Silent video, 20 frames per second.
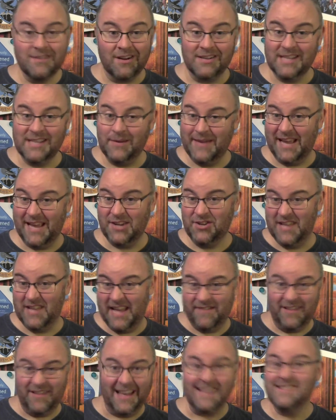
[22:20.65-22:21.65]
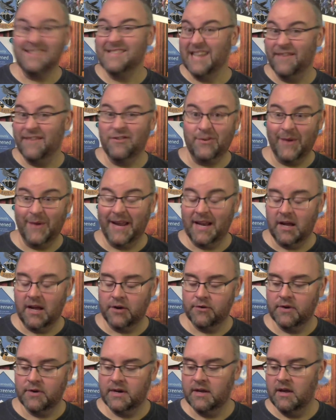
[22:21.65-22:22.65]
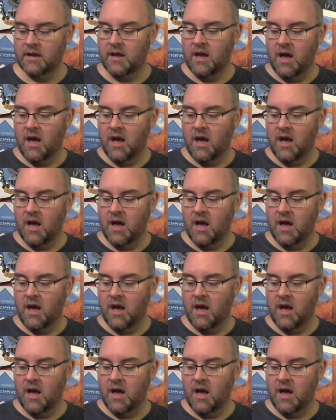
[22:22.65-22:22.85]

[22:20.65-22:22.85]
Turns out we actually have like 700 to 800,